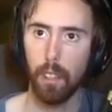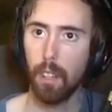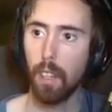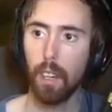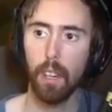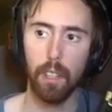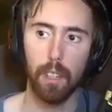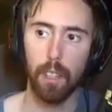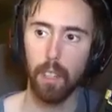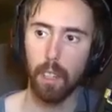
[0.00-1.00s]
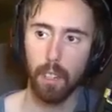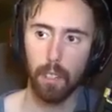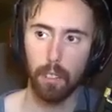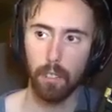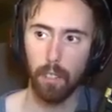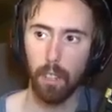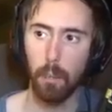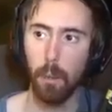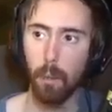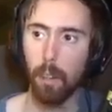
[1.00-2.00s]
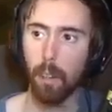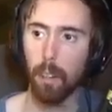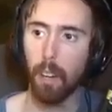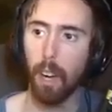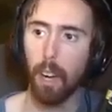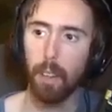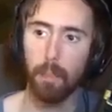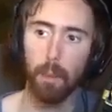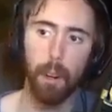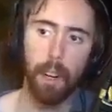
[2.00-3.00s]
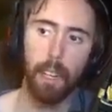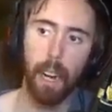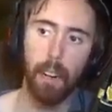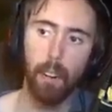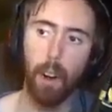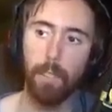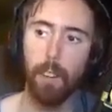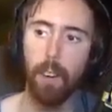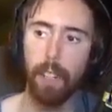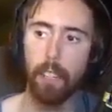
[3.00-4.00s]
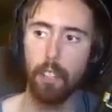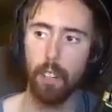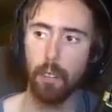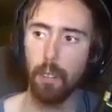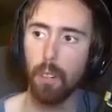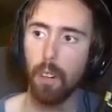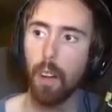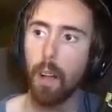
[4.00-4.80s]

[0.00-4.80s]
Yeah, it's a little bit weird. But, like, I don't know. I feel like in general...